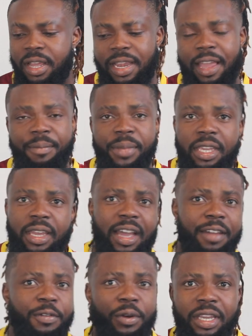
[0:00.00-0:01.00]
Like me,
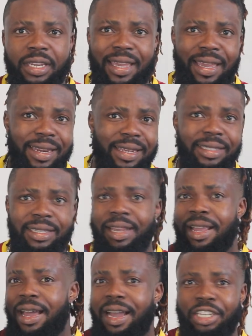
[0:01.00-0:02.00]
I fucking edit,
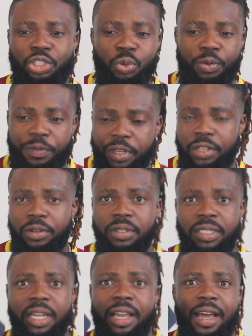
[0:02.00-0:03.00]
I shoot
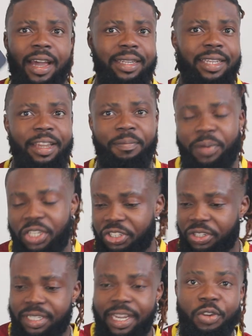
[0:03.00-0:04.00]
videos, I take
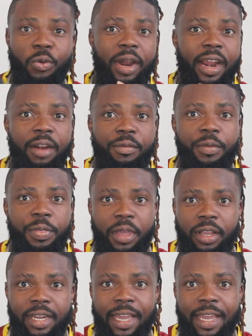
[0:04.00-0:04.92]
pictures, I do everything.